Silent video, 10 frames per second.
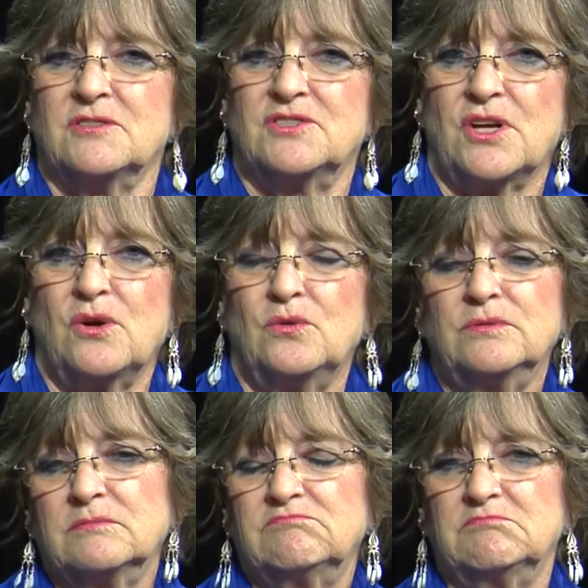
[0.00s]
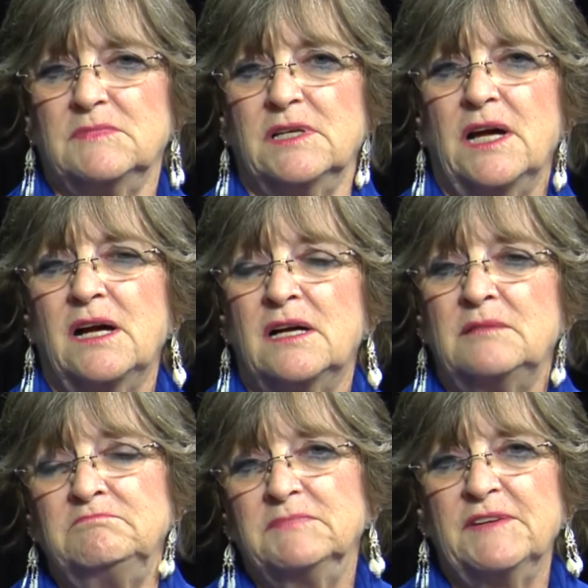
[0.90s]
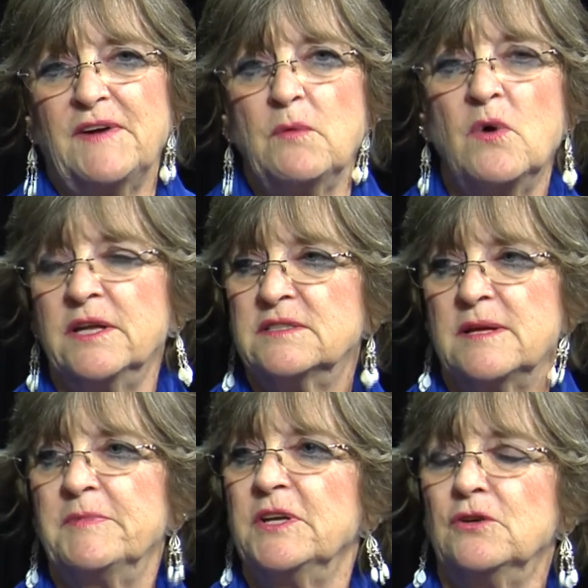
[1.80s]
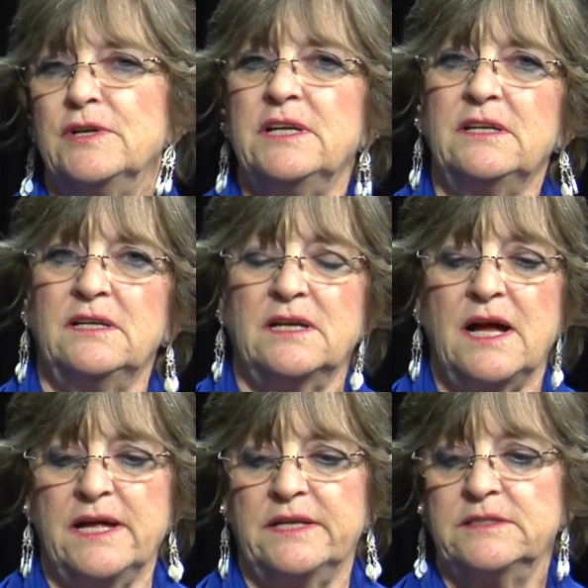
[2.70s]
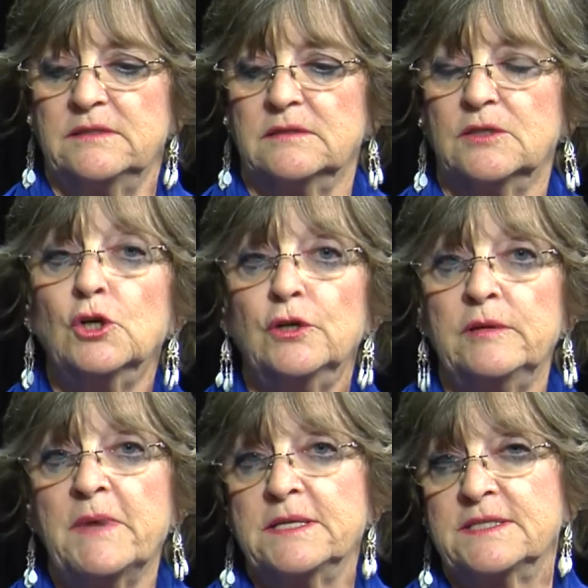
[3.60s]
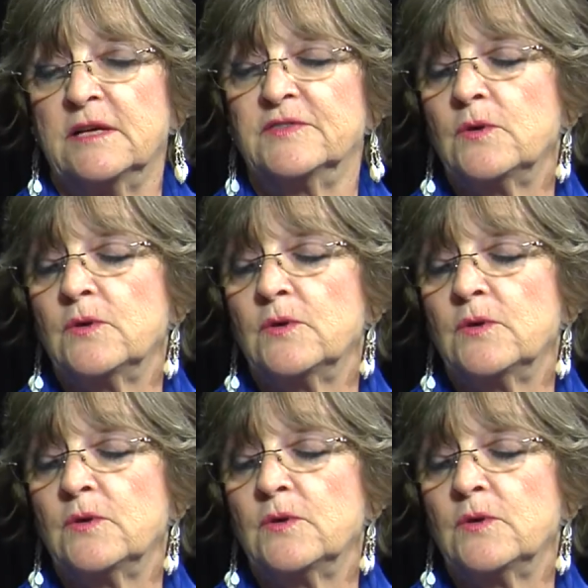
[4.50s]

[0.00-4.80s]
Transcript: So um, if I wanted something or needed it, I had to earn it myself.